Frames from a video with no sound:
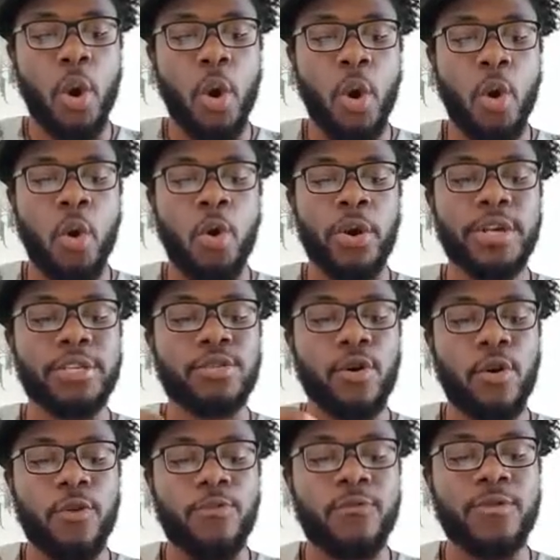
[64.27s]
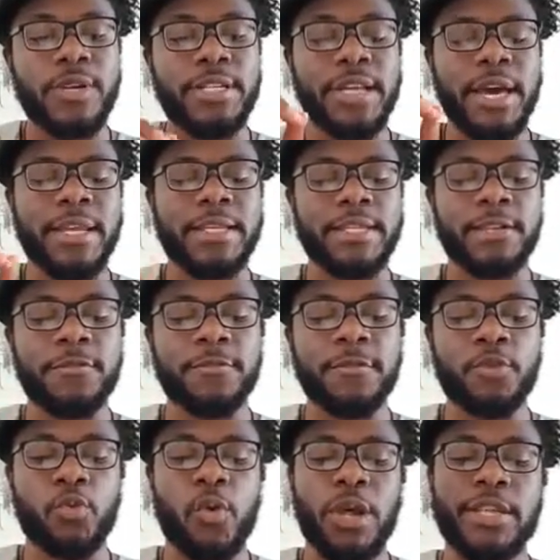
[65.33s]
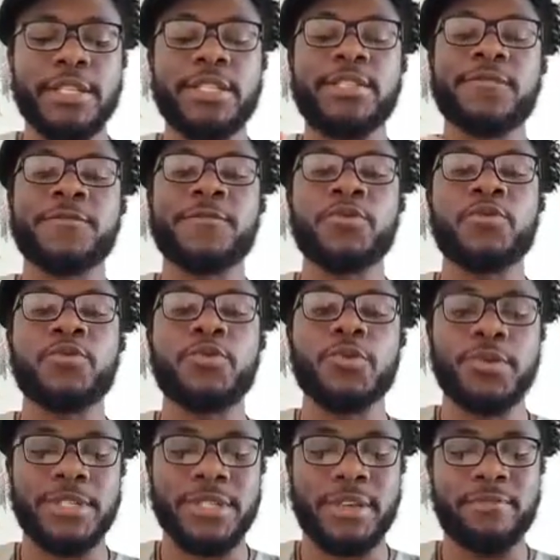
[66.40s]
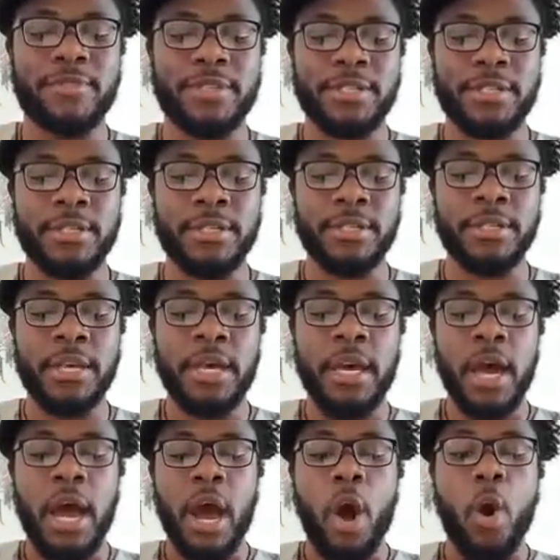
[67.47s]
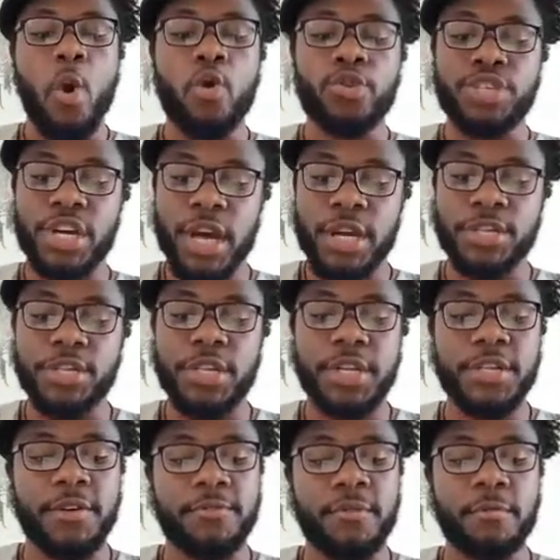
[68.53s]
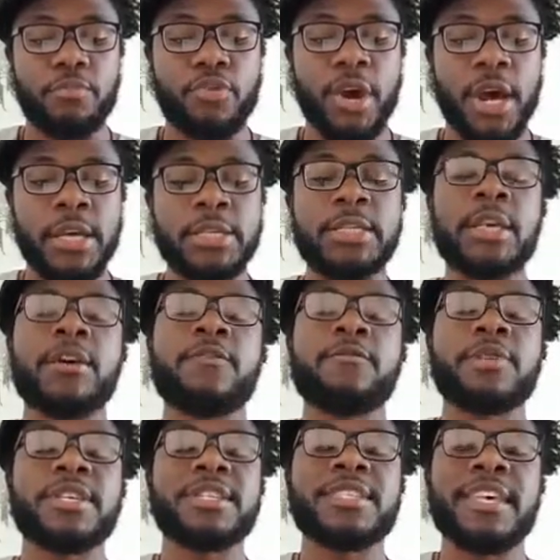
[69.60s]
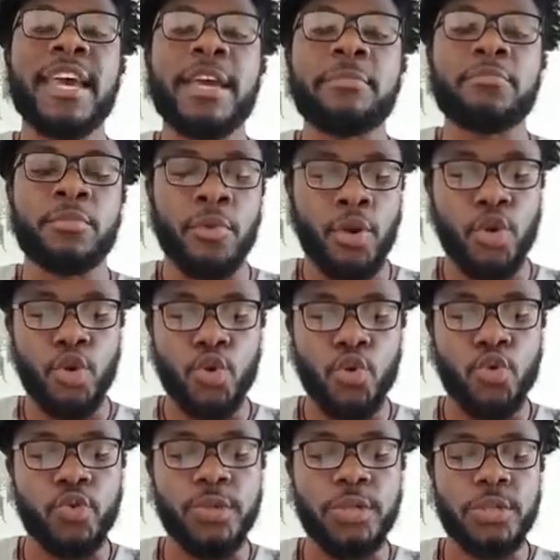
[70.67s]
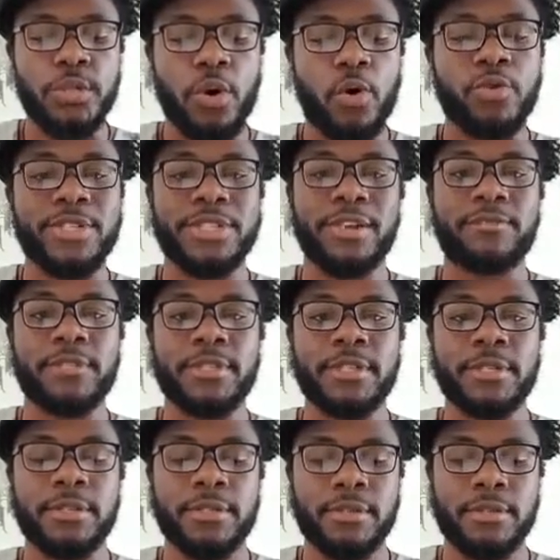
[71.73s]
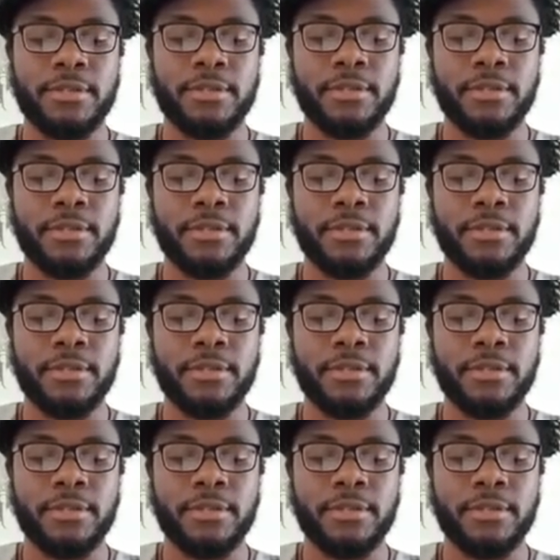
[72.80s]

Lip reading: or is offered a different quality of goods or services, or charged a different price for the same goods or services.